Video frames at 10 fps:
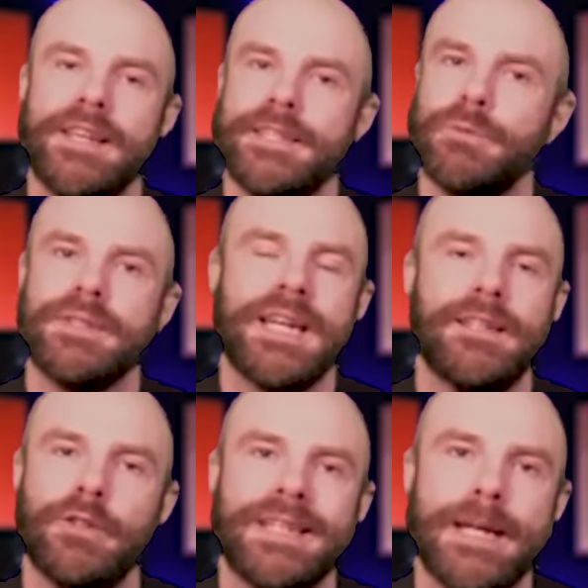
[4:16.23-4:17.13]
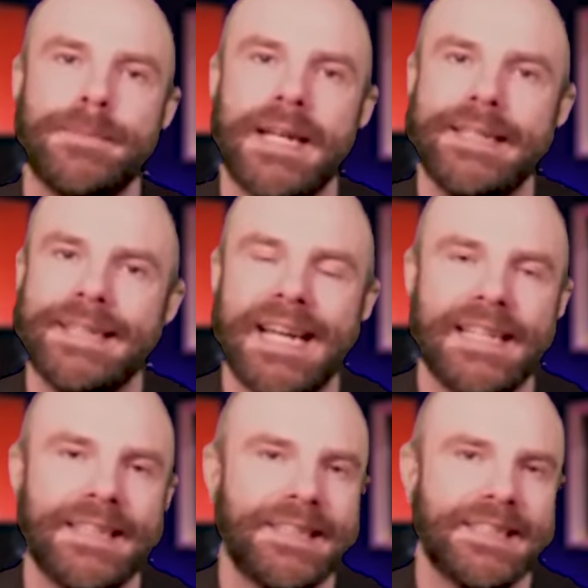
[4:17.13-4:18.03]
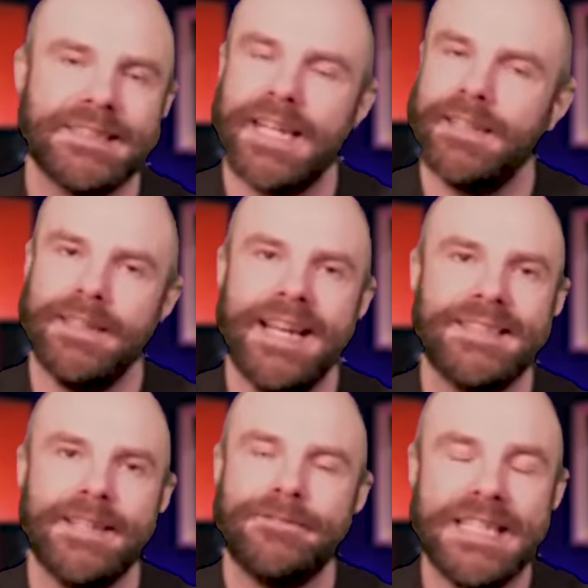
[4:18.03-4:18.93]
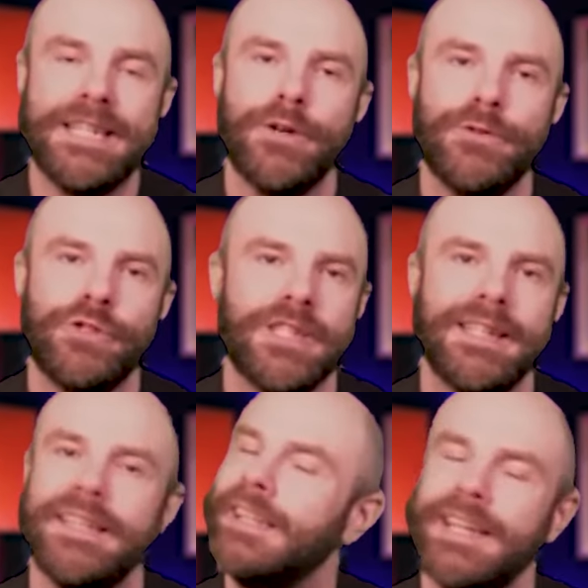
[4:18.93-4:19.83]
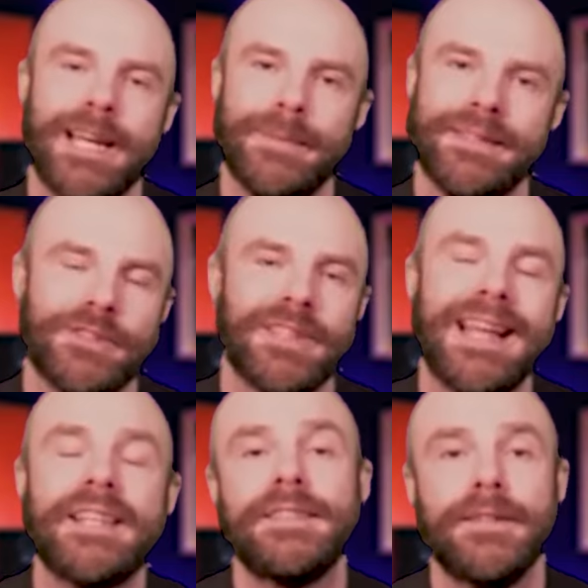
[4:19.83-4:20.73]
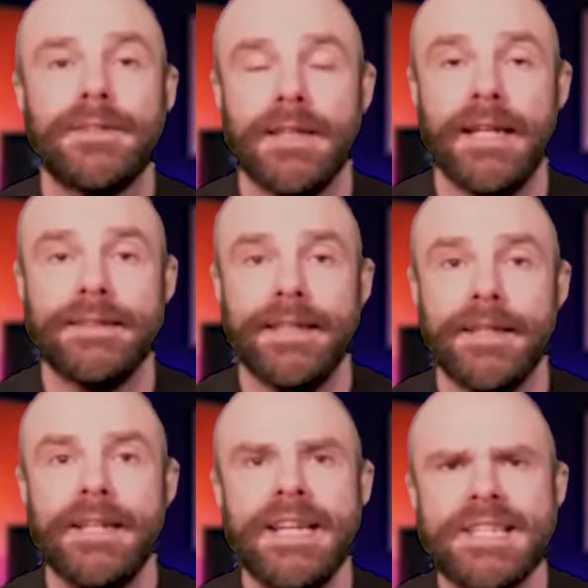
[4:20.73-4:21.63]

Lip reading: This one's got a little Chem 99 in it. It's got a little SFE OG. I mean, there's a lot of stuff to like there.